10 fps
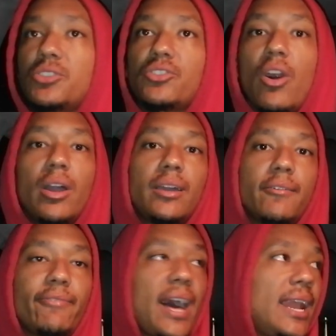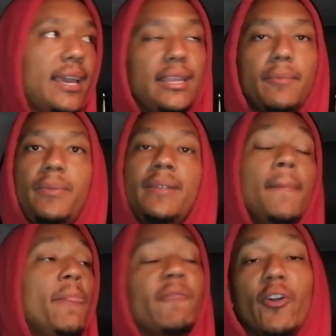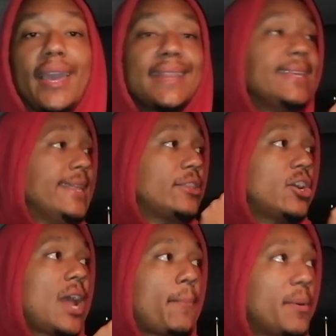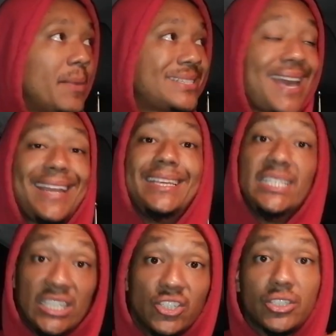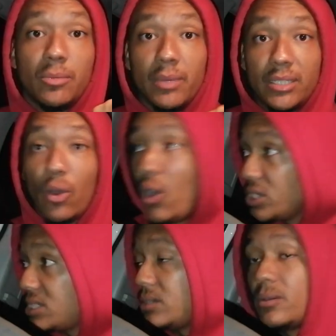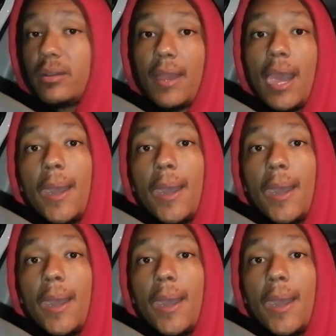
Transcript: so strong and gevaarlijk in the beat, forgetting that the rapper must add his instrument also.